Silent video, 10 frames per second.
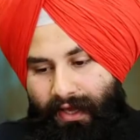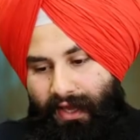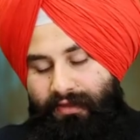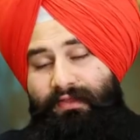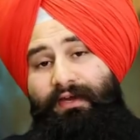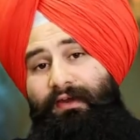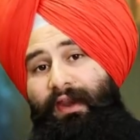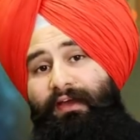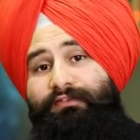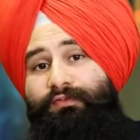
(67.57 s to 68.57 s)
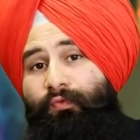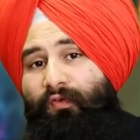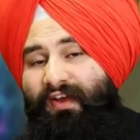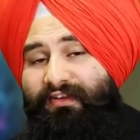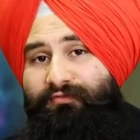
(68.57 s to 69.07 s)
In the next
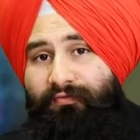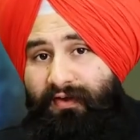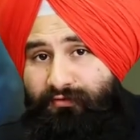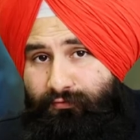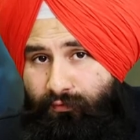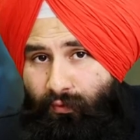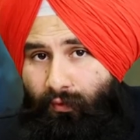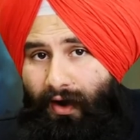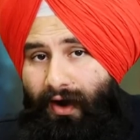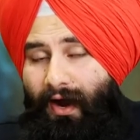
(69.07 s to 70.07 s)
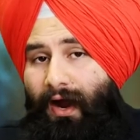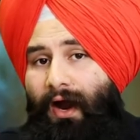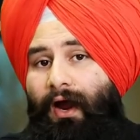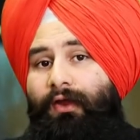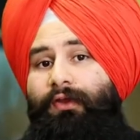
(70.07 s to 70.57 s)
phase 4,
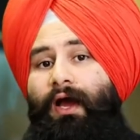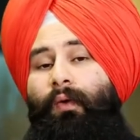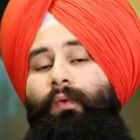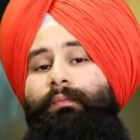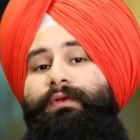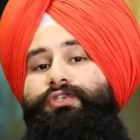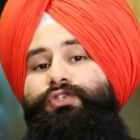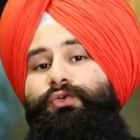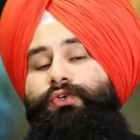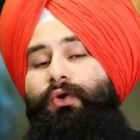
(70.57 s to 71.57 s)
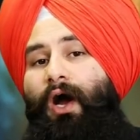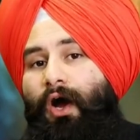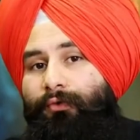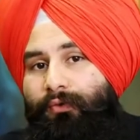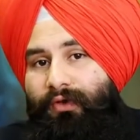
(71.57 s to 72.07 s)
I will be show you
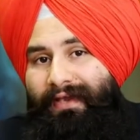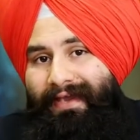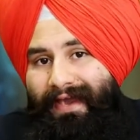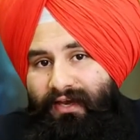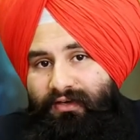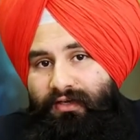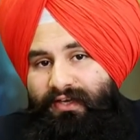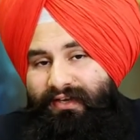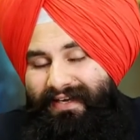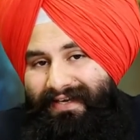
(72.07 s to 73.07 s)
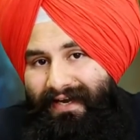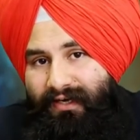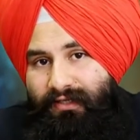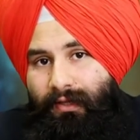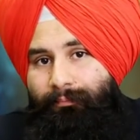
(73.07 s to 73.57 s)
how you can
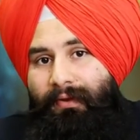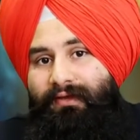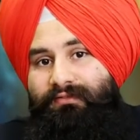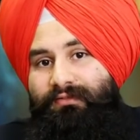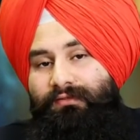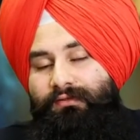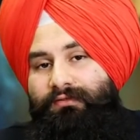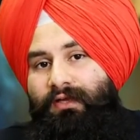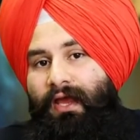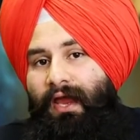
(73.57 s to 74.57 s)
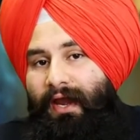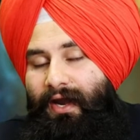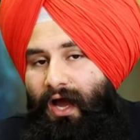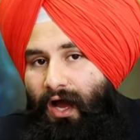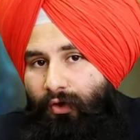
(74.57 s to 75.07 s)
create the pixels and
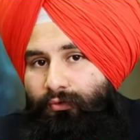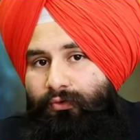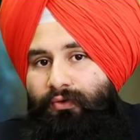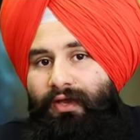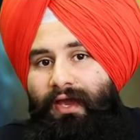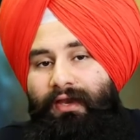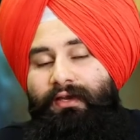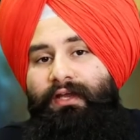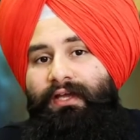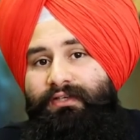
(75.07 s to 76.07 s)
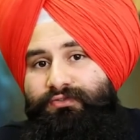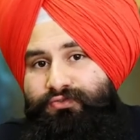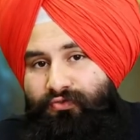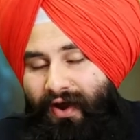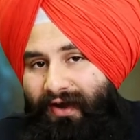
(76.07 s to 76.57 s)
how you can
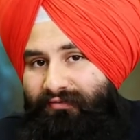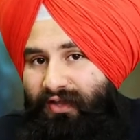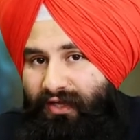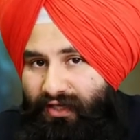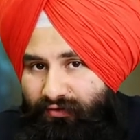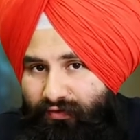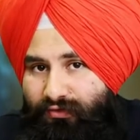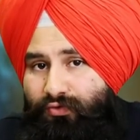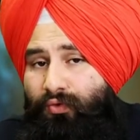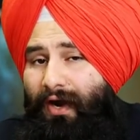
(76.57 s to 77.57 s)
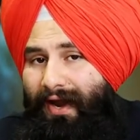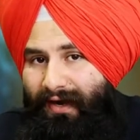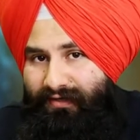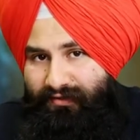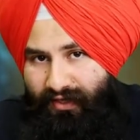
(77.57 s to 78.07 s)
track the events or
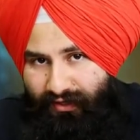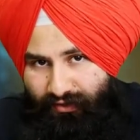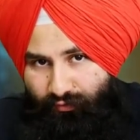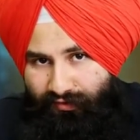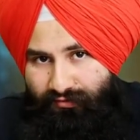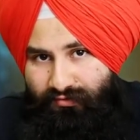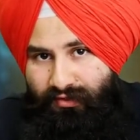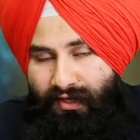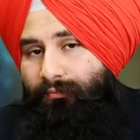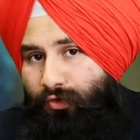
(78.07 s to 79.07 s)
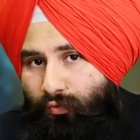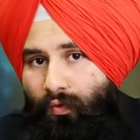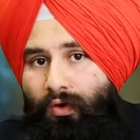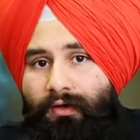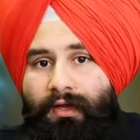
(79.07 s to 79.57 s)
add the events you
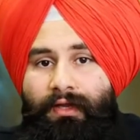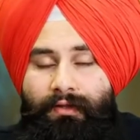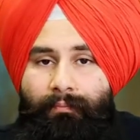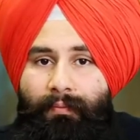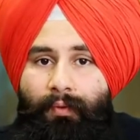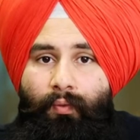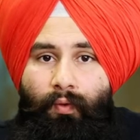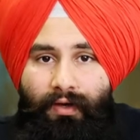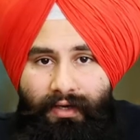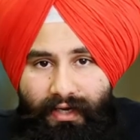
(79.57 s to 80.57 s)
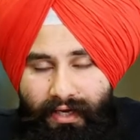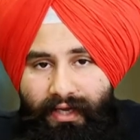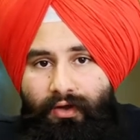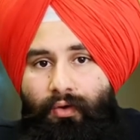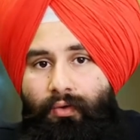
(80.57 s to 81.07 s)
want. The people will
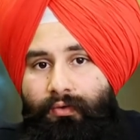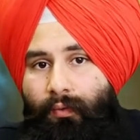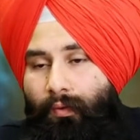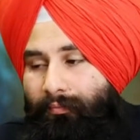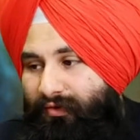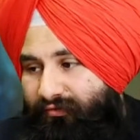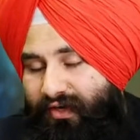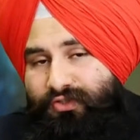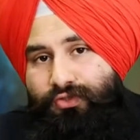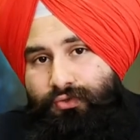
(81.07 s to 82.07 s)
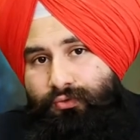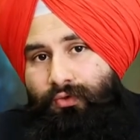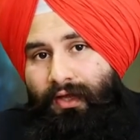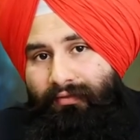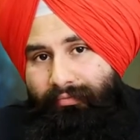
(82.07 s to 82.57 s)
click or they will be reached
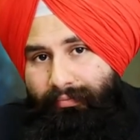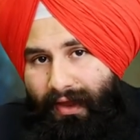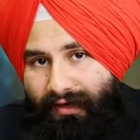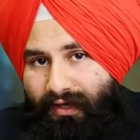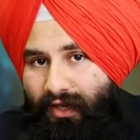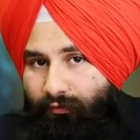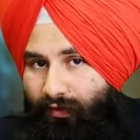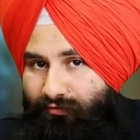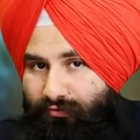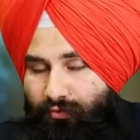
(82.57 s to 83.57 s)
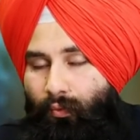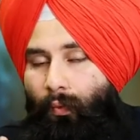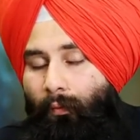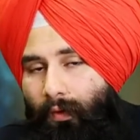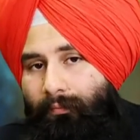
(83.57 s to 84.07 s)
to that event. So
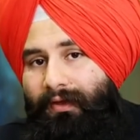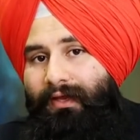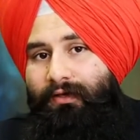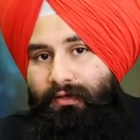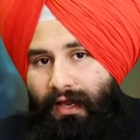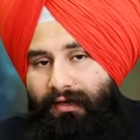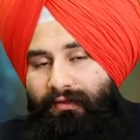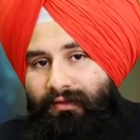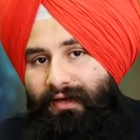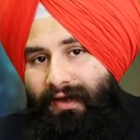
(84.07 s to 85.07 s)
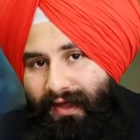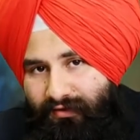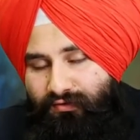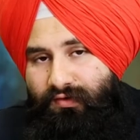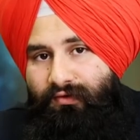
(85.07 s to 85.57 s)
what will be done in the
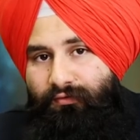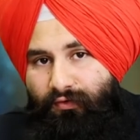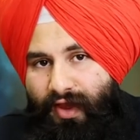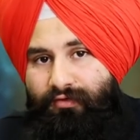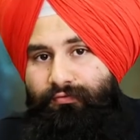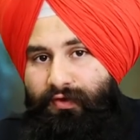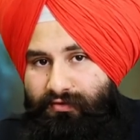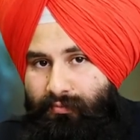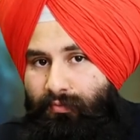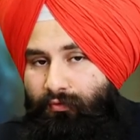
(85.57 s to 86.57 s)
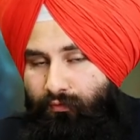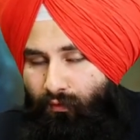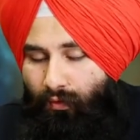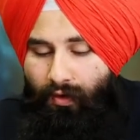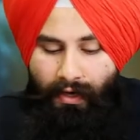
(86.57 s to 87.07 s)
next phase number 4?